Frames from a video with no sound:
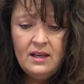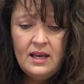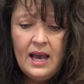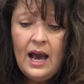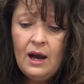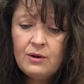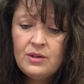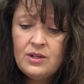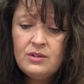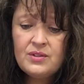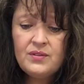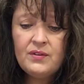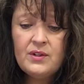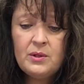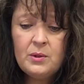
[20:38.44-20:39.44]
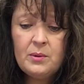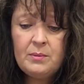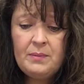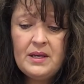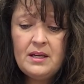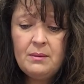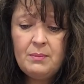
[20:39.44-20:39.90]
How useful it would
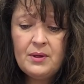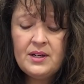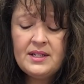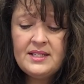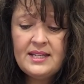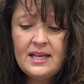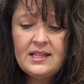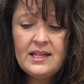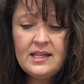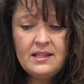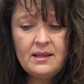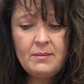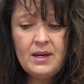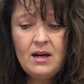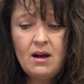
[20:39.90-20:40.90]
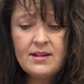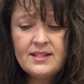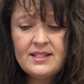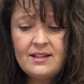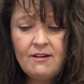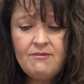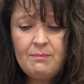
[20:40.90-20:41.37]
be to put a daily limit on
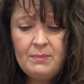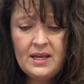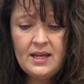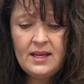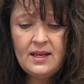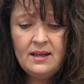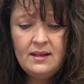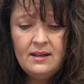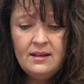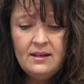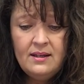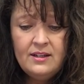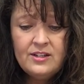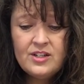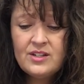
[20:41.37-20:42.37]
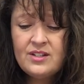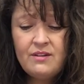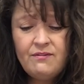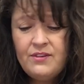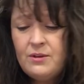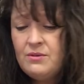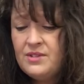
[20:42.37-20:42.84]
self-pity. Just a
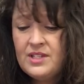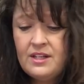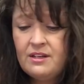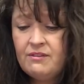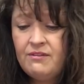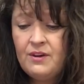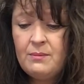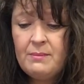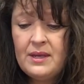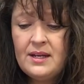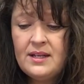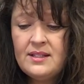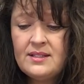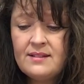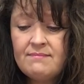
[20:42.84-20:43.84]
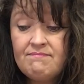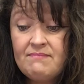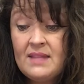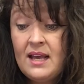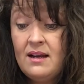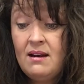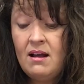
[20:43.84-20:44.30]
few tearful minutes,
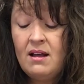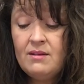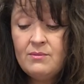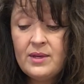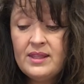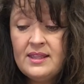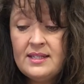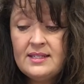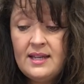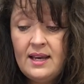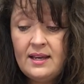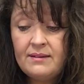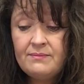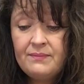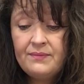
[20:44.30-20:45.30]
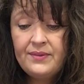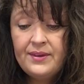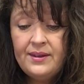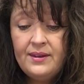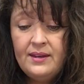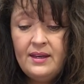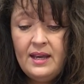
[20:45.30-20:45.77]
then on with the day.
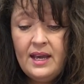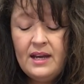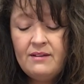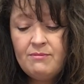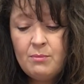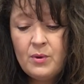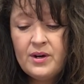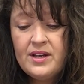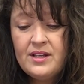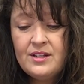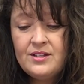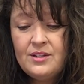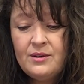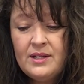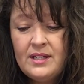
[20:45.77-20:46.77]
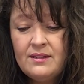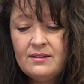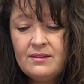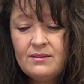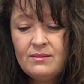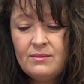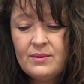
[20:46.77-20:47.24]
And if Morrie could do it
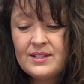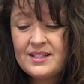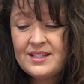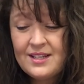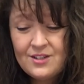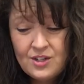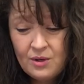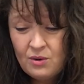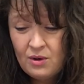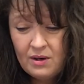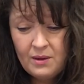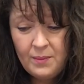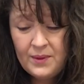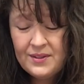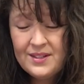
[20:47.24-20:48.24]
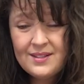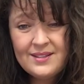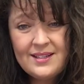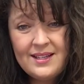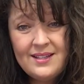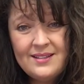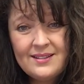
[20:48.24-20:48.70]
with such a horrible
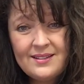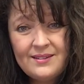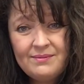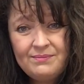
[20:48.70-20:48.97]
disease.